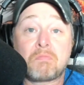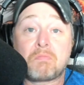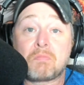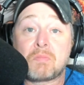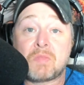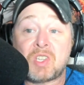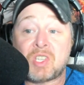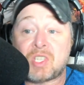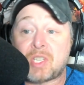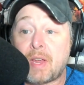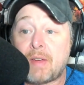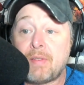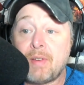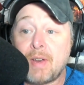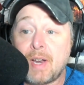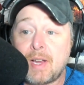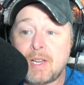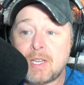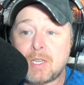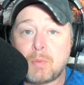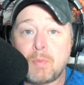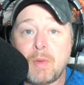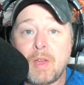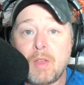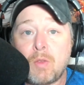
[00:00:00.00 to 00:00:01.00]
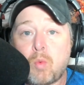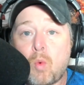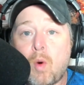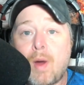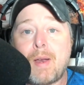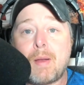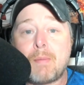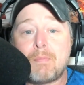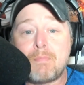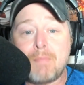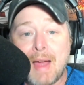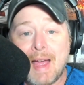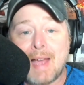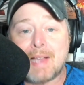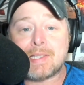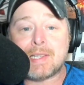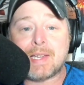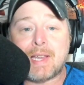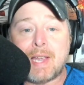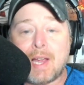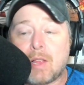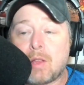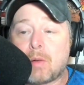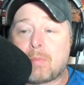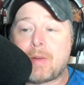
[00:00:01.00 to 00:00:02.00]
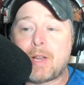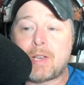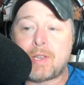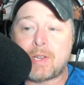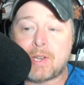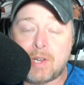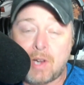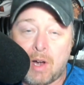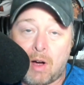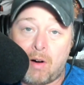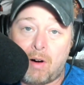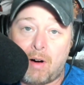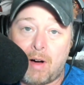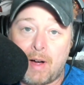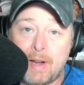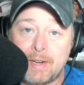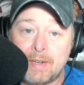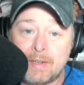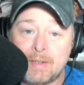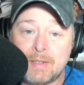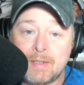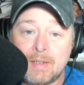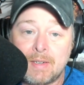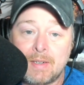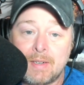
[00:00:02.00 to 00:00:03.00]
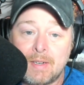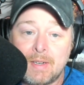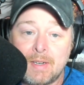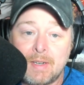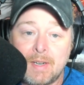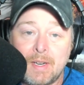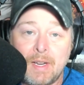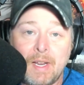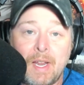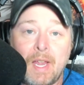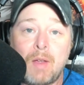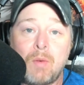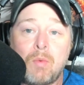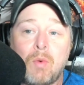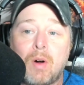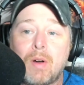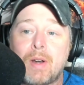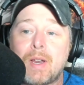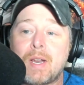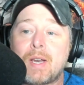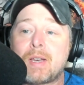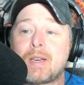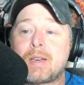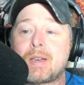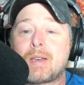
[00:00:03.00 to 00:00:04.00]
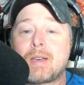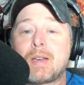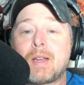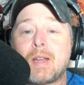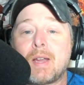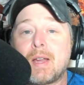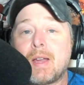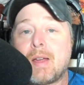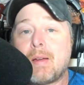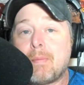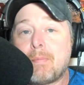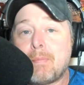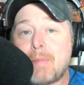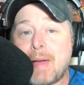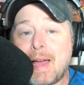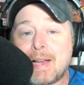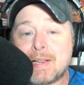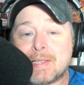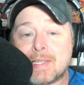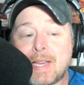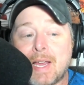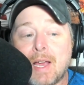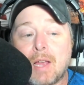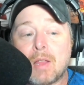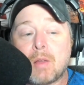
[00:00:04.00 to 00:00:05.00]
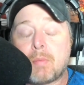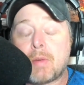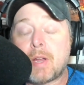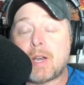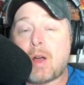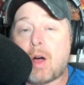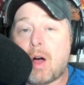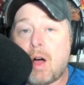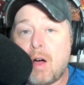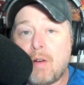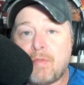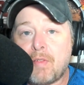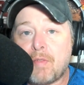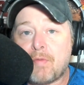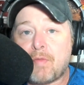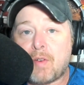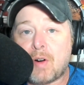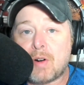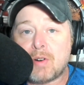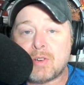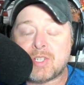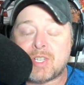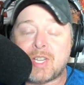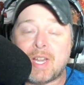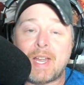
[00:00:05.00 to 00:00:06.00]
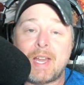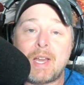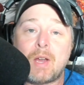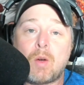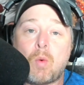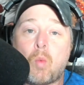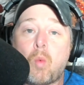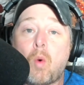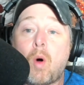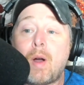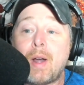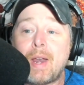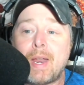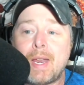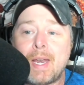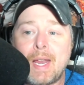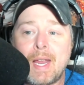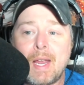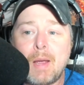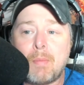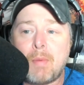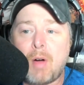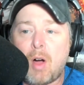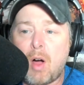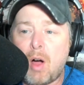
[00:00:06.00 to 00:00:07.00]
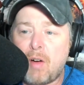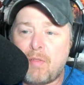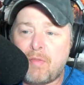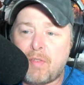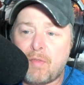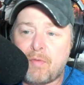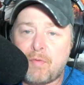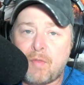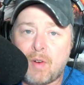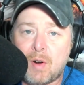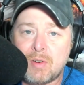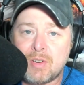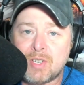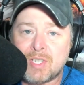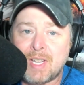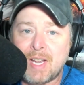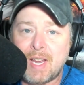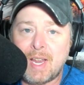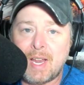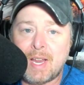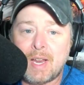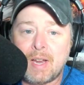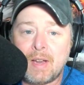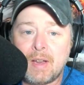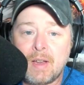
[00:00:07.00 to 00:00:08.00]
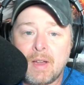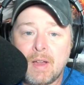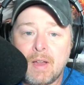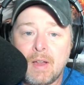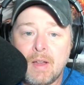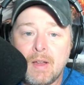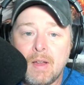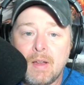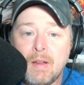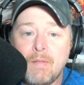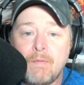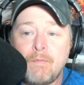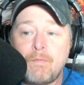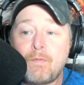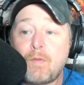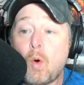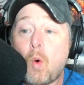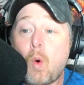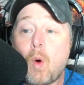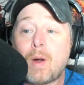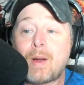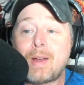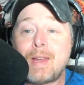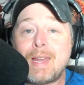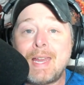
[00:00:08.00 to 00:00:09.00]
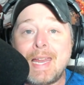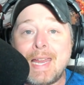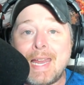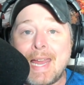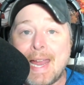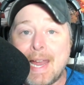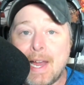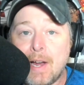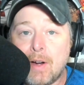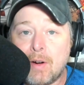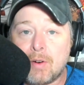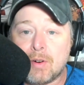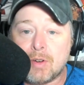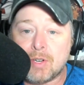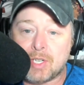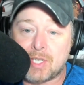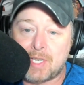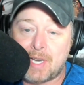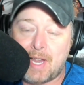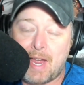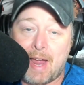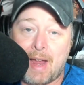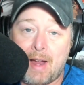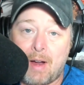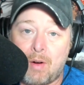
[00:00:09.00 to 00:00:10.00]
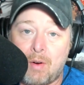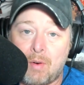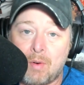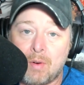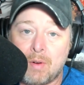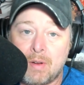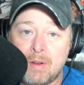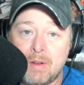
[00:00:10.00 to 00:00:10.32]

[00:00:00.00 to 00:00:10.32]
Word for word: Stephen A. Smith wanted Max Kellerman gone. He wanted Max Kellerman off of First Take, wanted him off of First Take for years now.